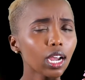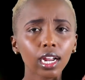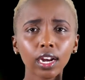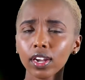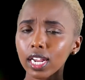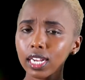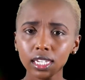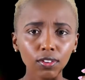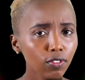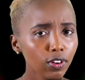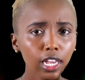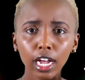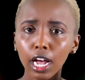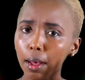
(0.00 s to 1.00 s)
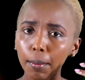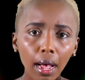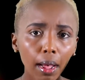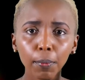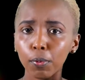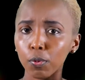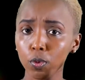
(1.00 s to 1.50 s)
creatively come
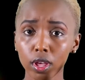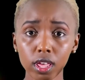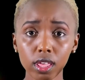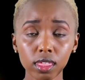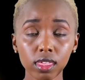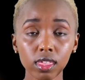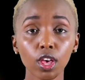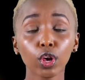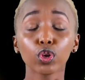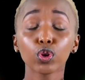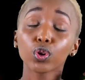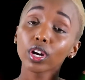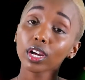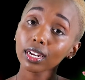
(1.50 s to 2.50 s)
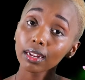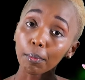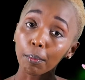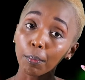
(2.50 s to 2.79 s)
up with, you can